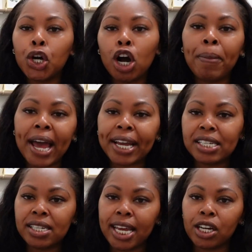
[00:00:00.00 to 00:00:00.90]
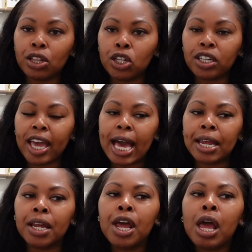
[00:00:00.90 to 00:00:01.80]
go back and take a look at
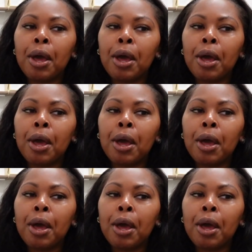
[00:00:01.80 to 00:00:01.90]
it.